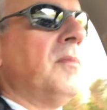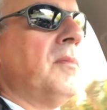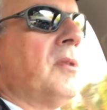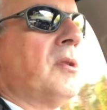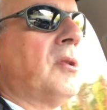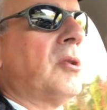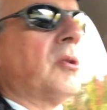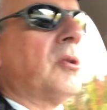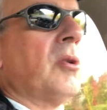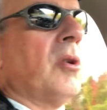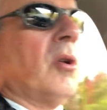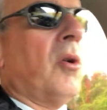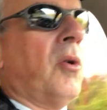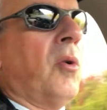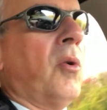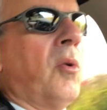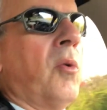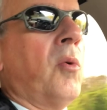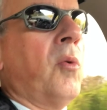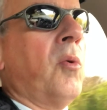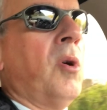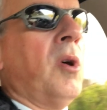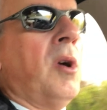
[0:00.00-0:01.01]

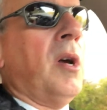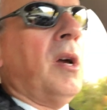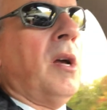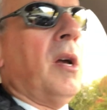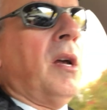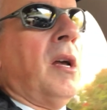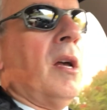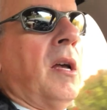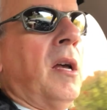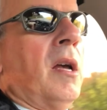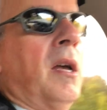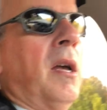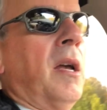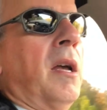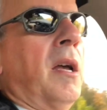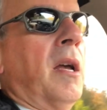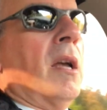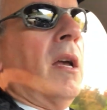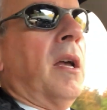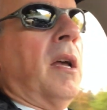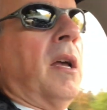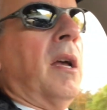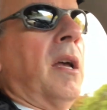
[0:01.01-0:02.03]
so
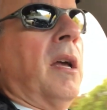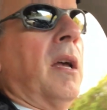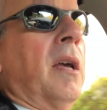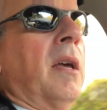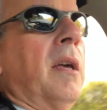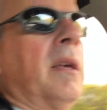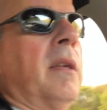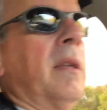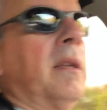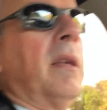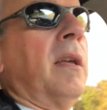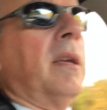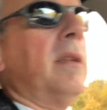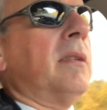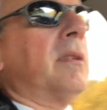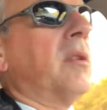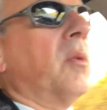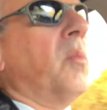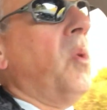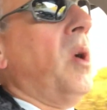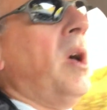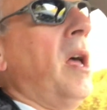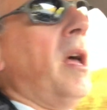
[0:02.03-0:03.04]
they
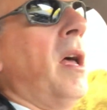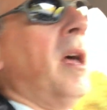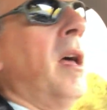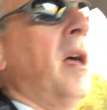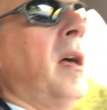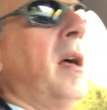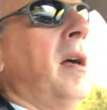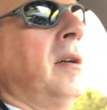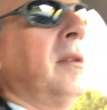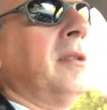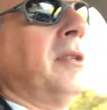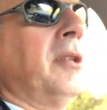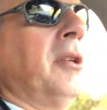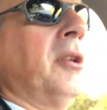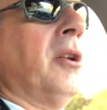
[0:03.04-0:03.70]
said, well,